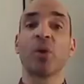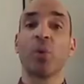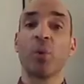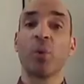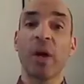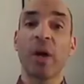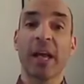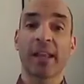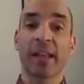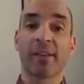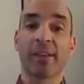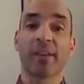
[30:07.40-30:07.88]
in the
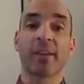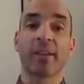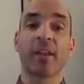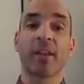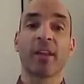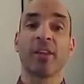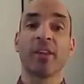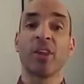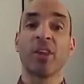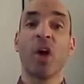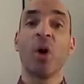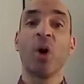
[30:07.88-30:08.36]
West
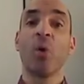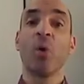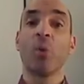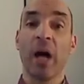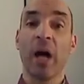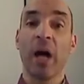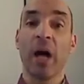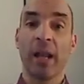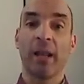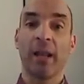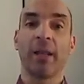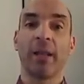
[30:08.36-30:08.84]
know
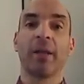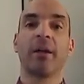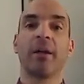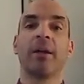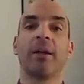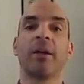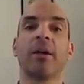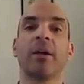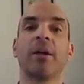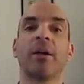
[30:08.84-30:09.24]
well,